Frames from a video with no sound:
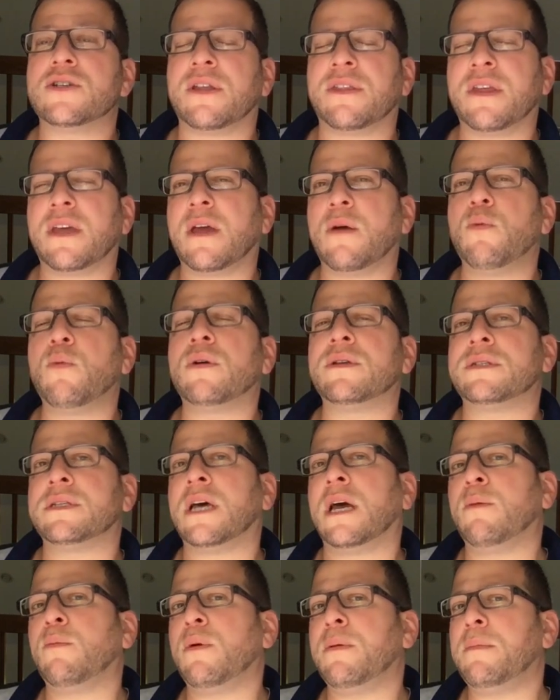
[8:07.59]
I think at one
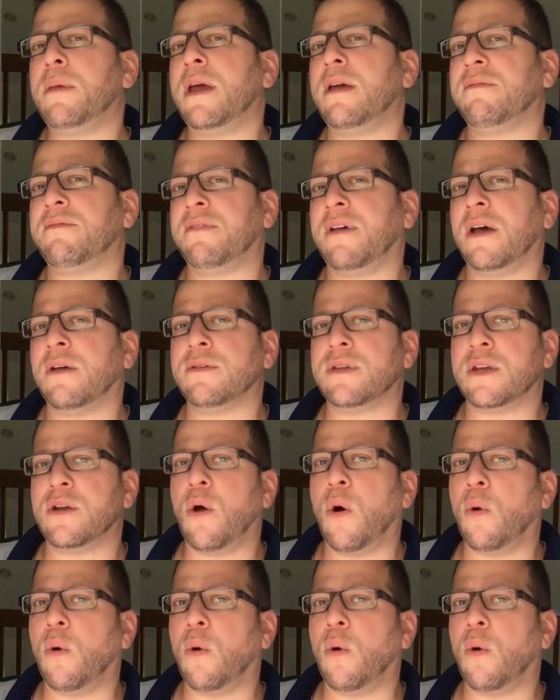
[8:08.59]
time we may have found an